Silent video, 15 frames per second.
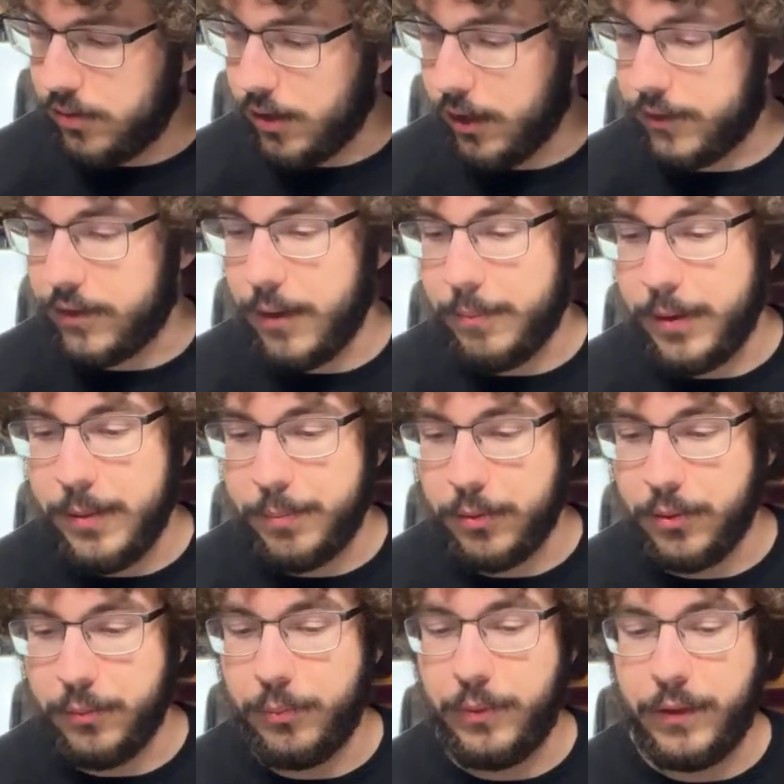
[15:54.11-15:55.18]
Except
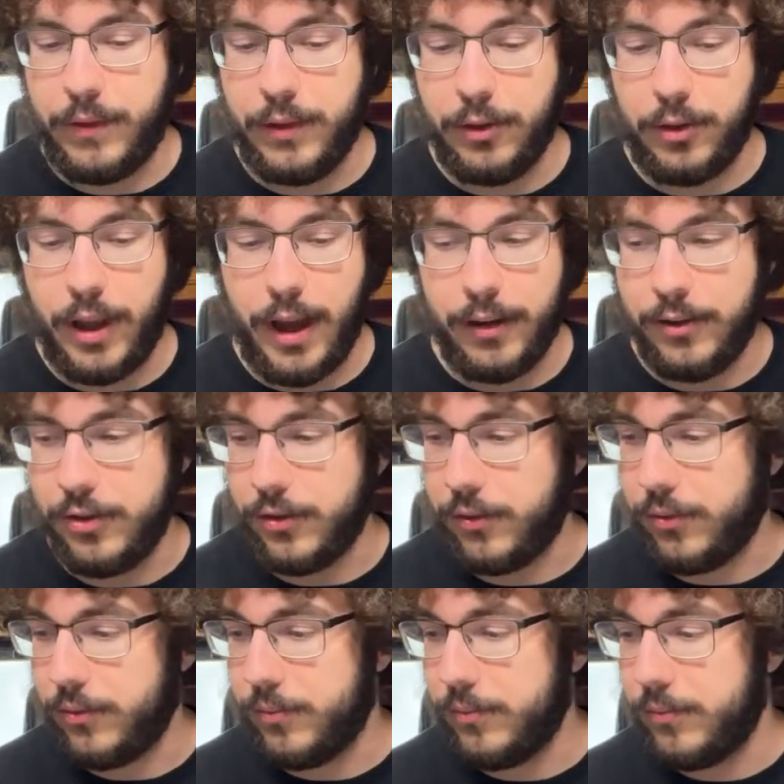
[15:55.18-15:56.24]
people still kind of
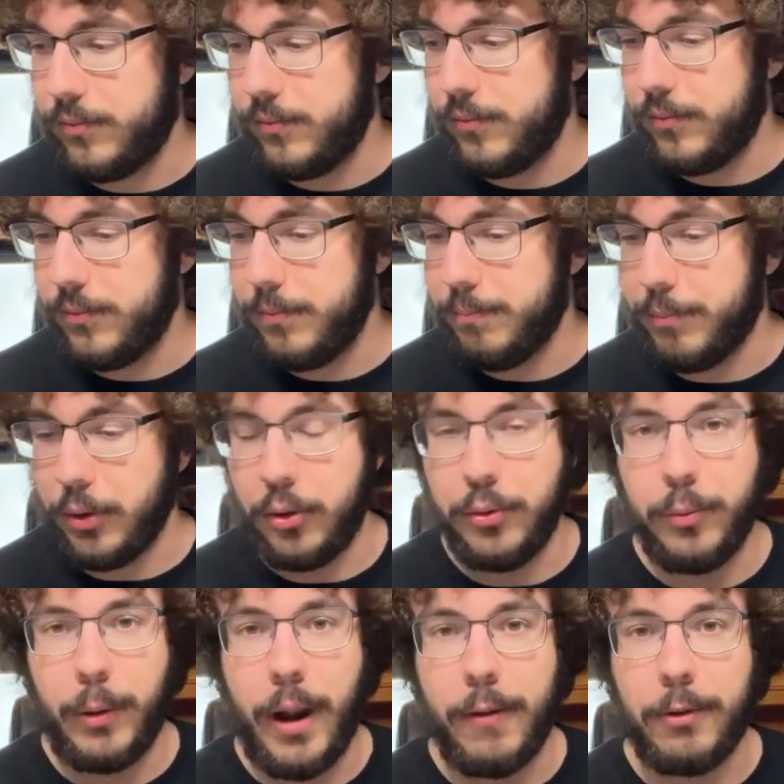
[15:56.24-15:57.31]
just build
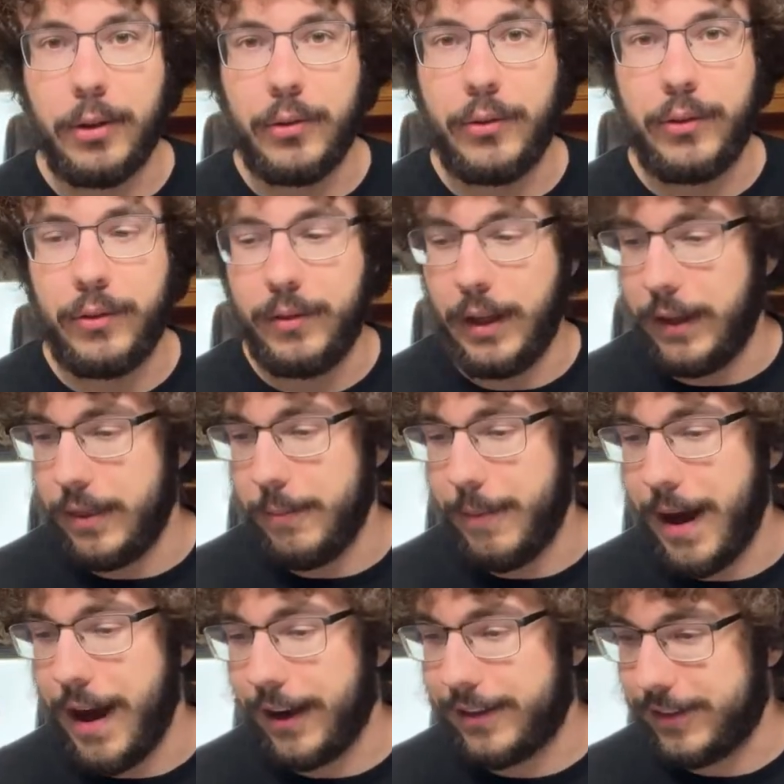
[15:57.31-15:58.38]
whatever's in the
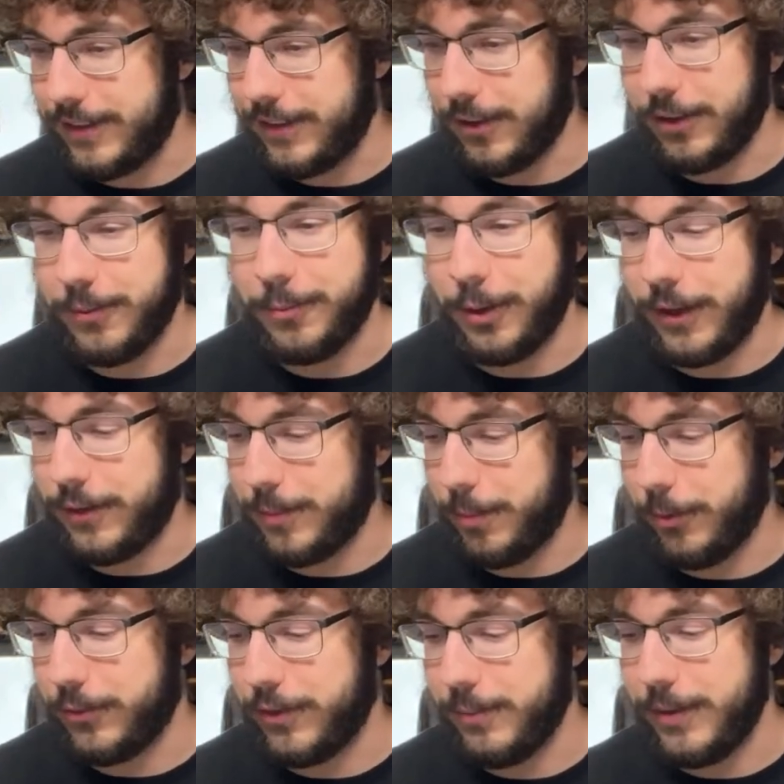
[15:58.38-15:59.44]
box or what it's
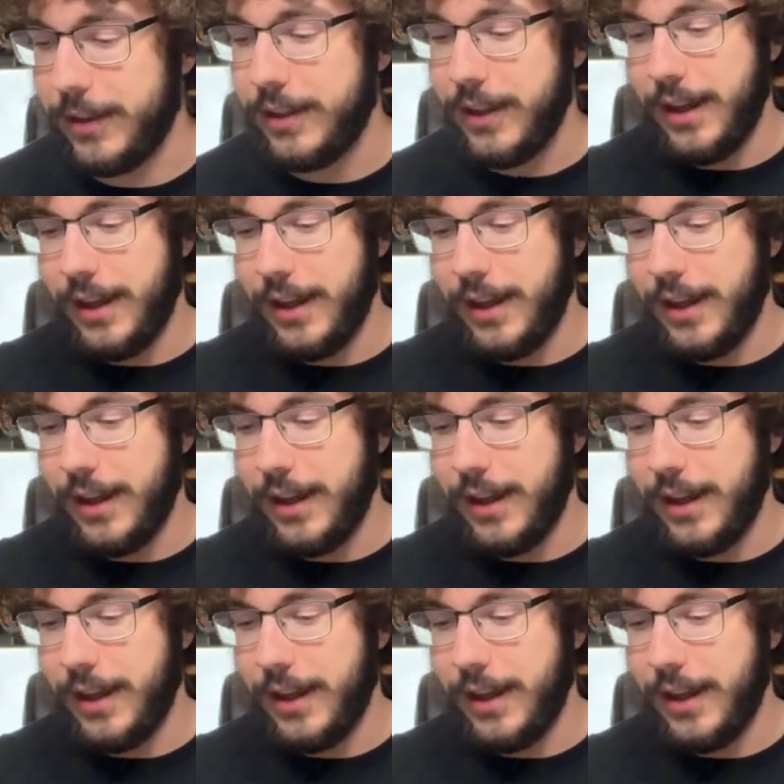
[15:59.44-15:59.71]
supposed to be.